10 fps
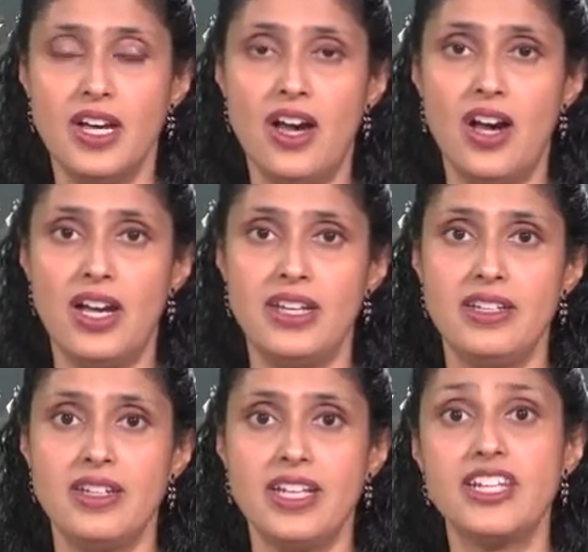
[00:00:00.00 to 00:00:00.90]

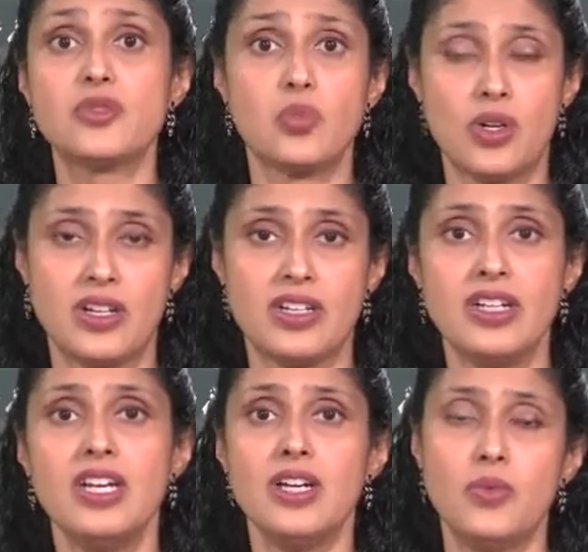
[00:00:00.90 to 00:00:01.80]
on his work
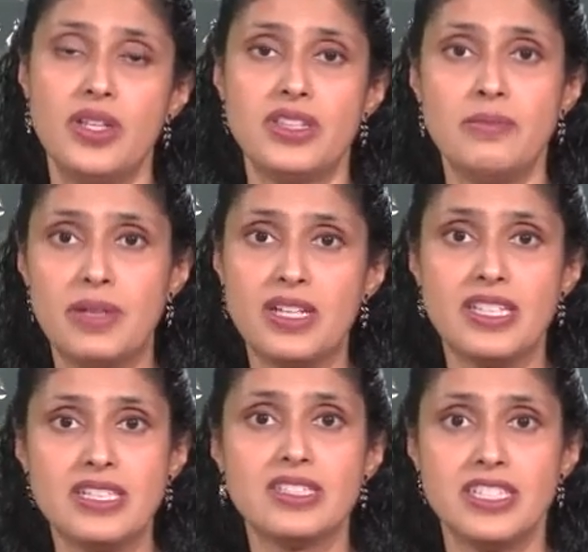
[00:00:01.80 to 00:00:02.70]
with the Middle
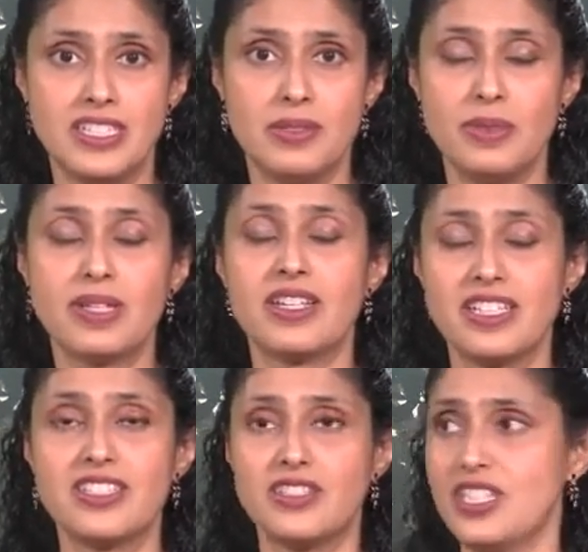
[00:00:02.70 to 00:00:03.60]

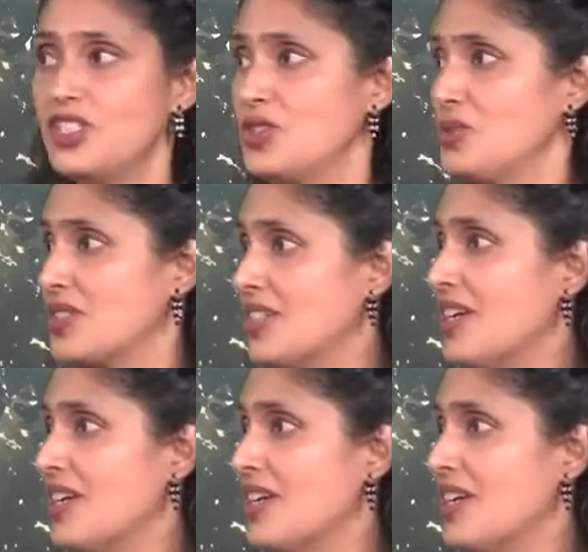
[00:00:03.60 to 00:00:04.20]
Eastern issues.